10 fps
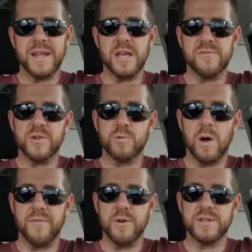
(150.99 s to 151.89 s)
together for
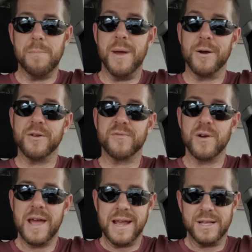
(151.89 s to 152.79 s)
12 years and married
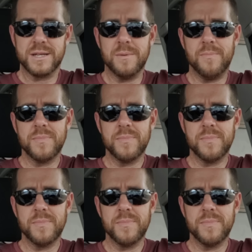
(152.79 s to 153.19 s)
for 8.